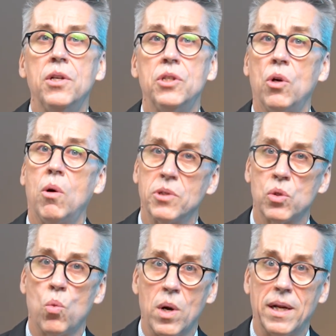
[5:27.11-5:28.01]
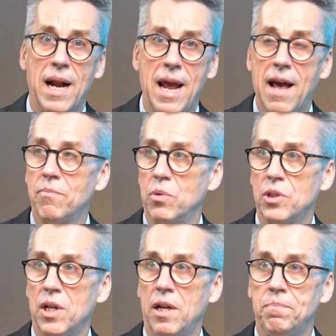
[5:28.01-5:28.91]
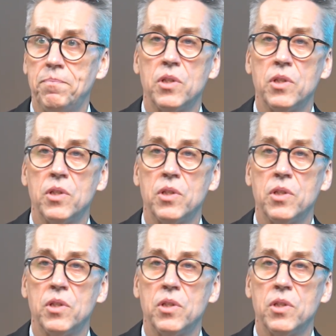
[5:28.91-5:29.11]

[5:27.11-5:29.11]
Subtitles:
to almost 1.5%.